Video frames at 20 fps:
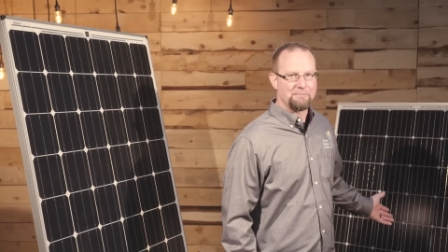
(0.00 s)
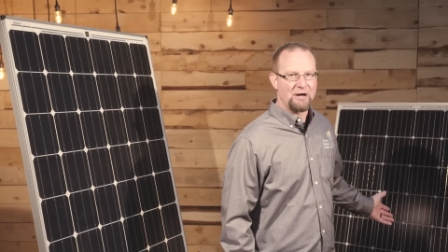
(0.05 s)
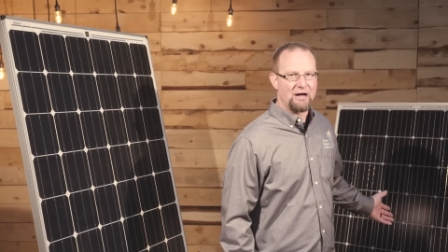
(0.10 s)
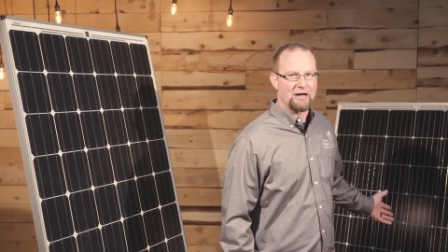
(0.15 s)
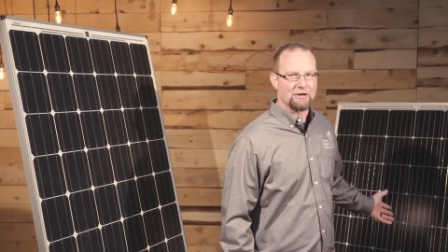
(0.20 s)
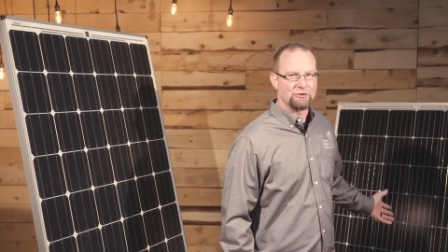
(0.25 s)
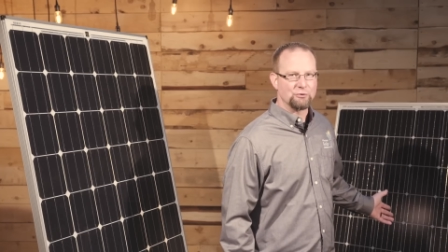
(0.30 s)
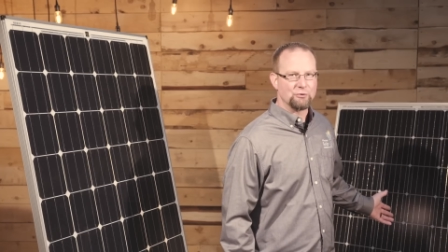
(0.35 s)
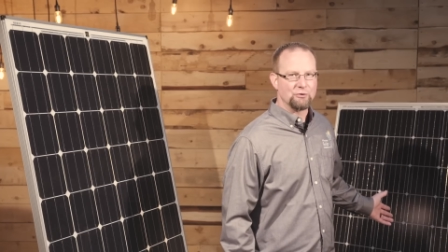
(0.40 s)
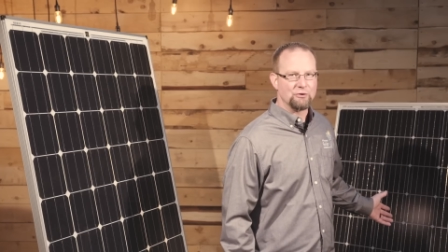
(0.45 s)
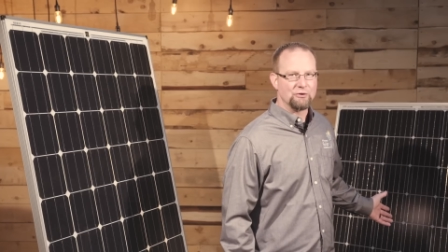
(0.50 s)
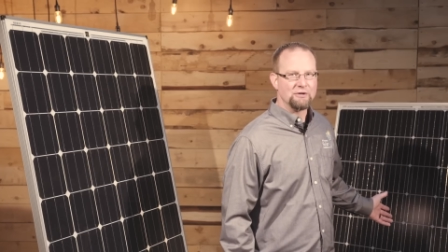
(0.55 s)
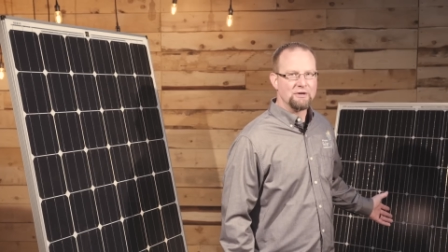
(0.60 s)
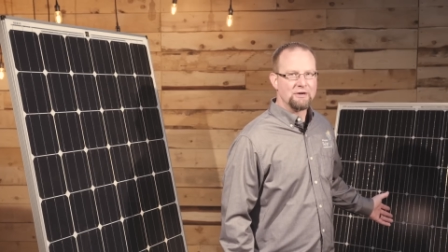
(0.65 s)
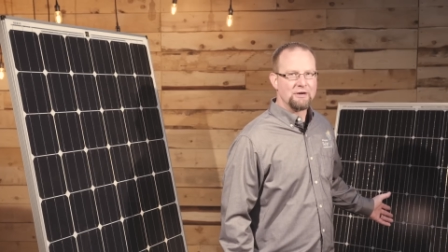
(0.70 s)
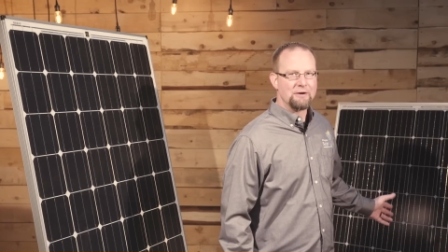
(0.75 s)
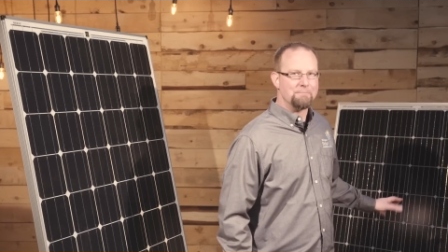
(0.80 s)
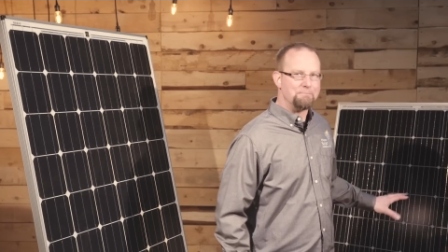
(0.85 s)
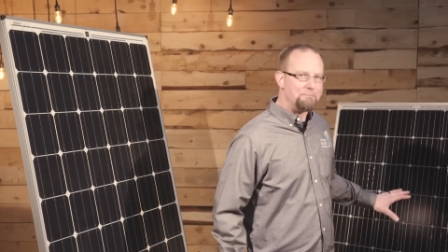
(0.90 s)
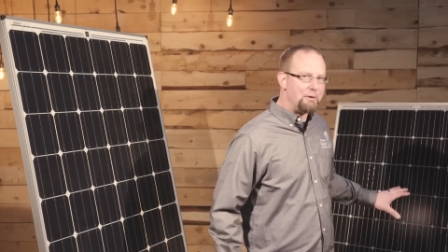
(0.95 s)
module,
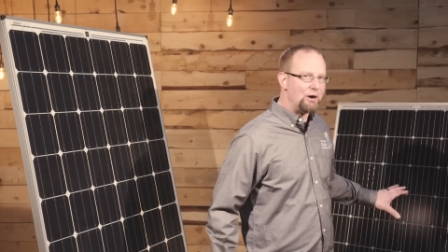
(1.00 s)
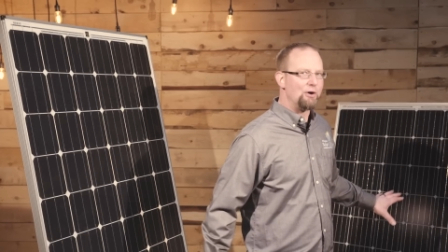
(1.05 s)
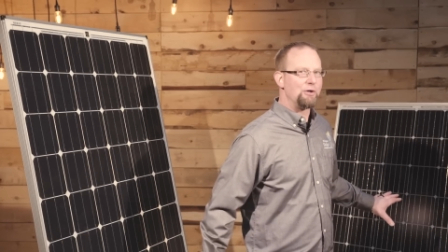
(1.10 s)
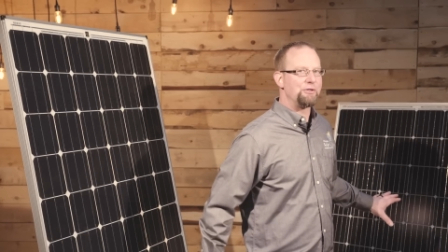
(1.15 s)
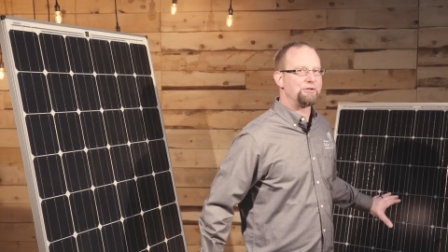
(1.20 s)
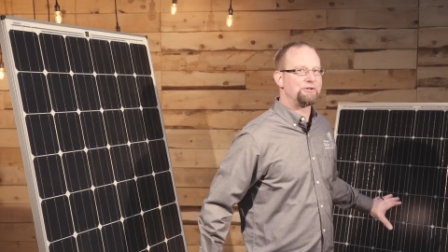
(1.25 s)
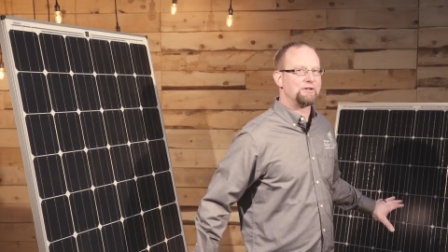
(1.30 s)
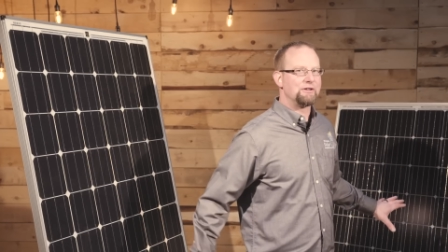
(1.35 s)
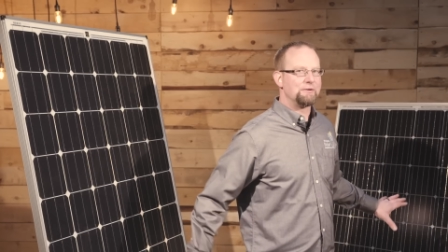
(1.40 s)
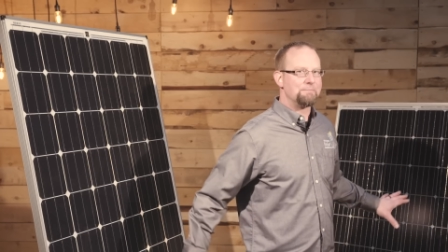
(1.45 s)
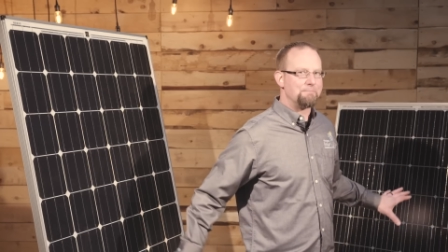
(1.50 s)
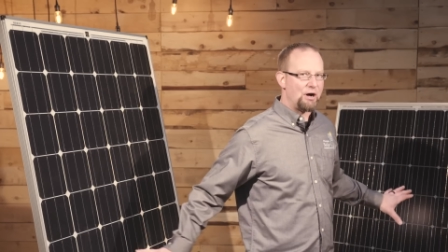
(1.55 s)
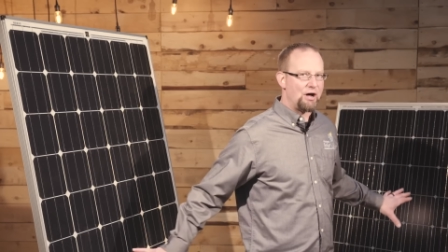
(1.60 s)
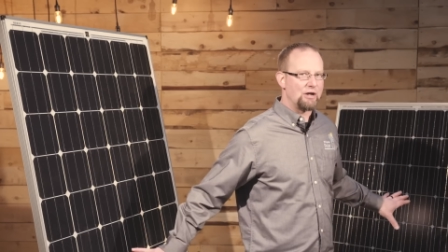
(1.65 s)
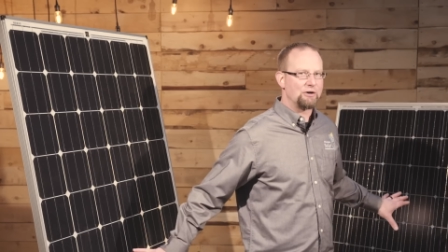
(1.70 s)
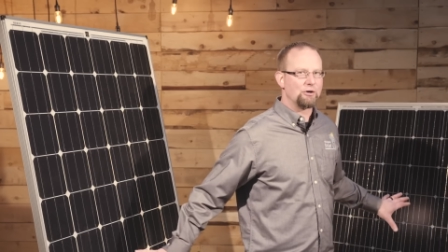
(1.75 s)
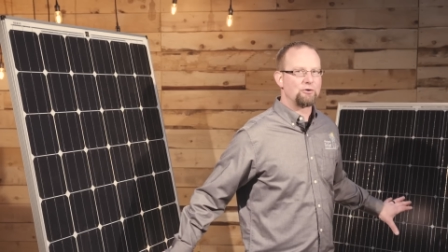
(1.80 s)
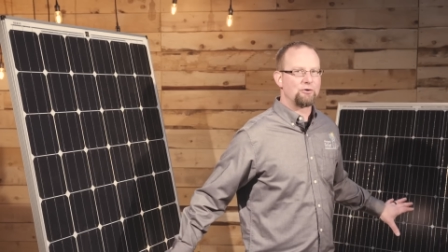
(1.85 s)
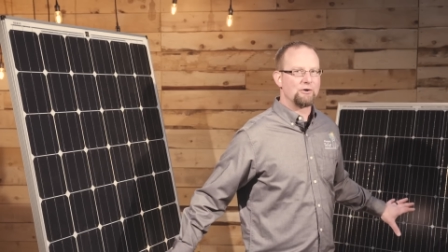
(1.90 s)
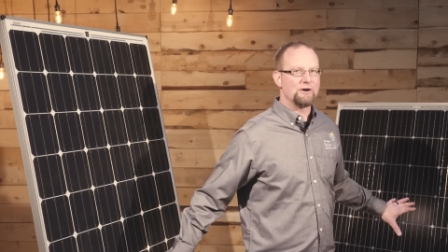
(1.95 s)
both
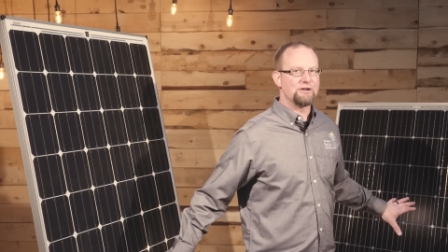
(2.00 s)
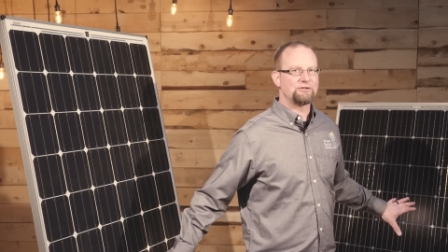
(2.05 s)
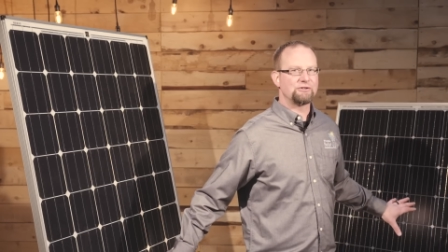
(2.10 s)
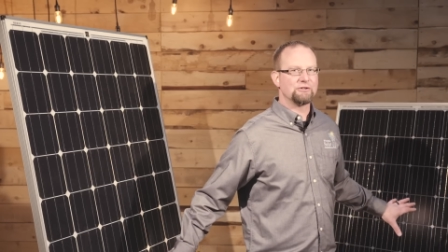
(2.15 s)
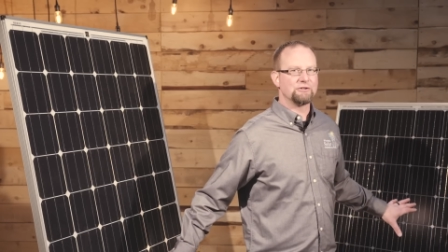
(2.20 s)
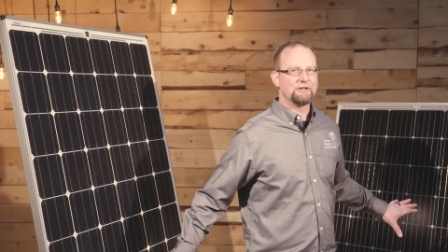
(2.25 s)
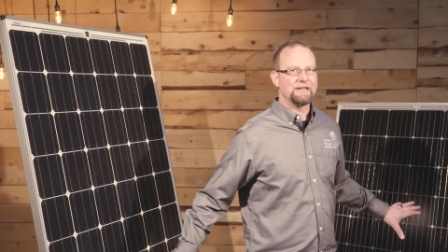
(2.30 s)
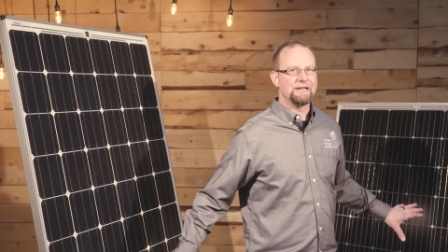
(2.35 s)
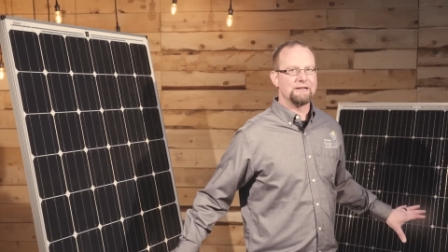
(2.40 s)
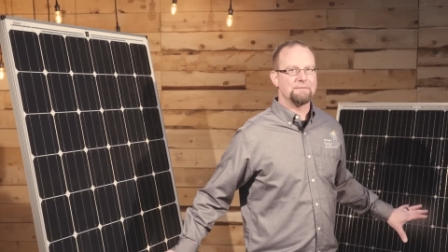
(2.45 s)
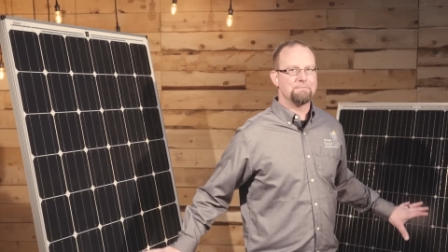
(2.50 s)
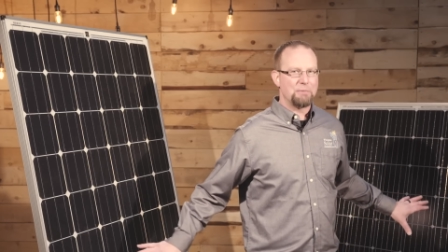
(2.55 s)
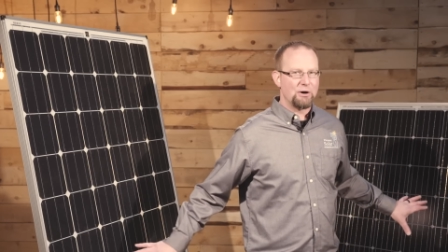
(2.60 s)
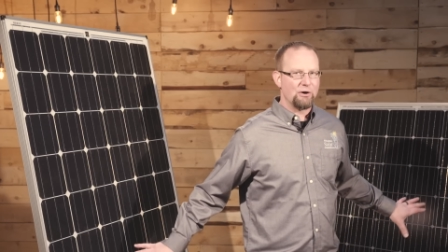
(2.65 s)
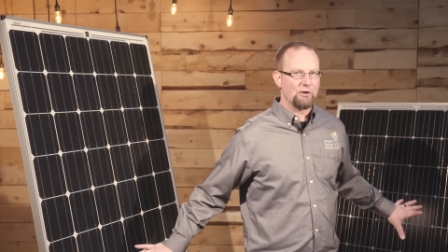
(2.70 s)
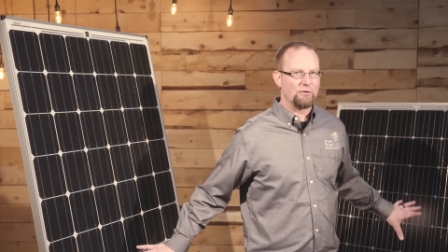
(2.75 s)
monocrystalline,